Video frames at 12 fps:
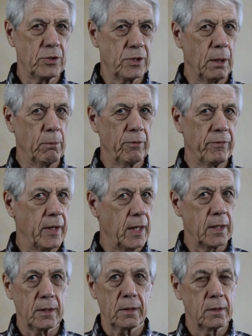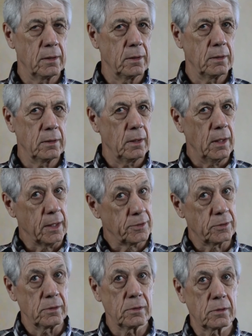some of that
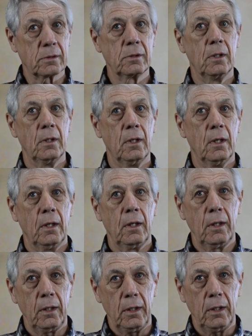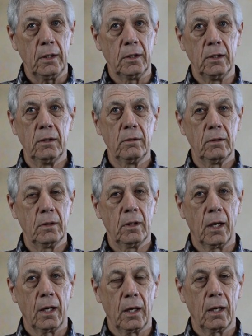essence in
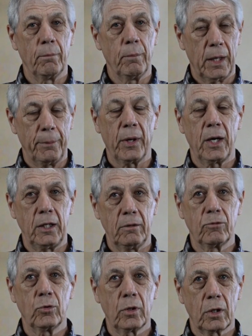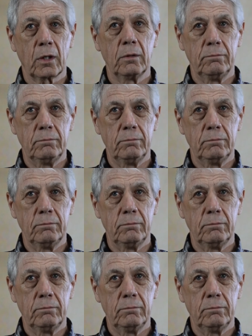my body of work.